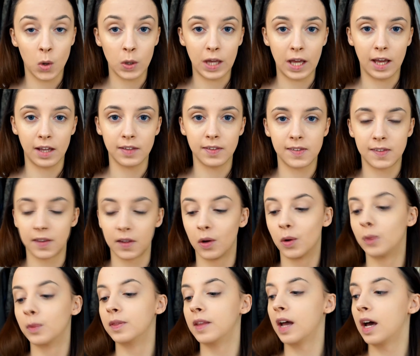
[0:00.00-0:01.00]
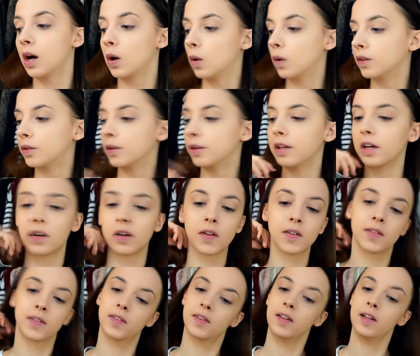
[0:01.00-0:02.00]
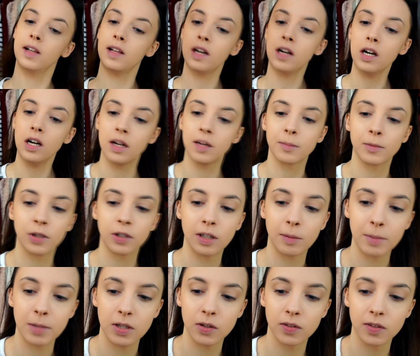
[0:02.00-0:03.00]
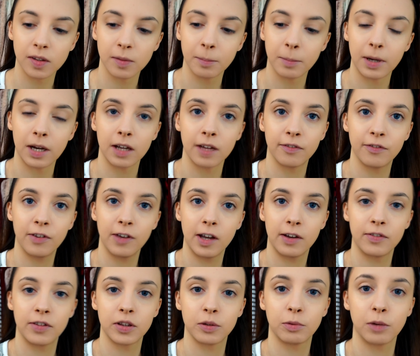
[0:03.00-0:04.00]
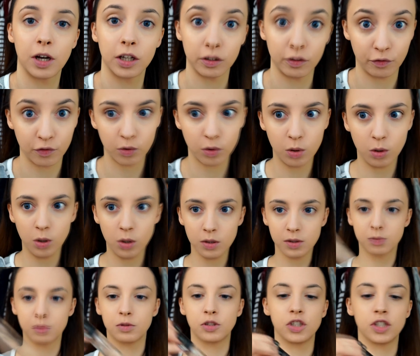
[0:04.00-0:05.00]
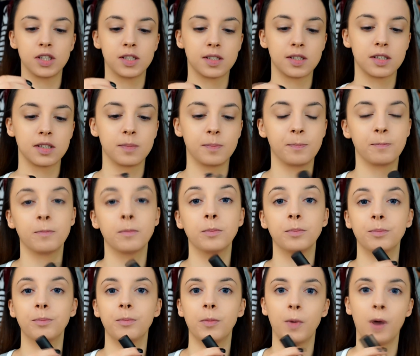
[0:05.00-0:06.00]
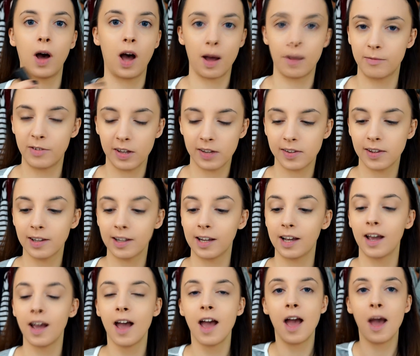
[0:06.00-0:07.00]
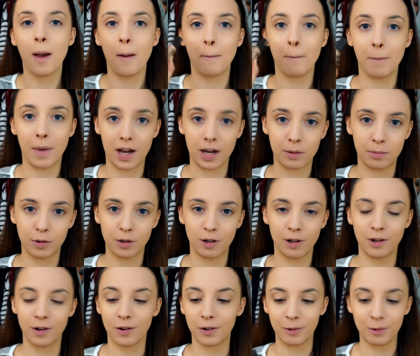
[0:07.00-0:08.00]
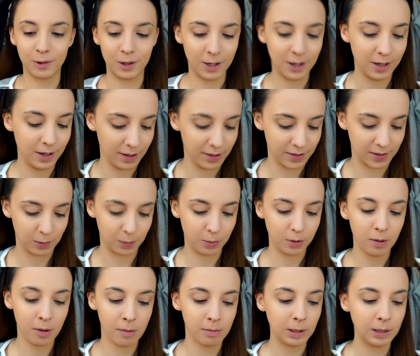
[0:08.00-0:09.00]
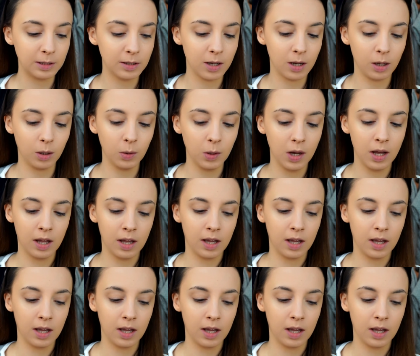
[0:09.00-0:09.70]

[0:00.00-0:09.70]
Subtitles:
Okay, so now onto the concealer. I'm gonna be using my favorite one, of course, which is obviously MAC Pro Longwear, as you probably know.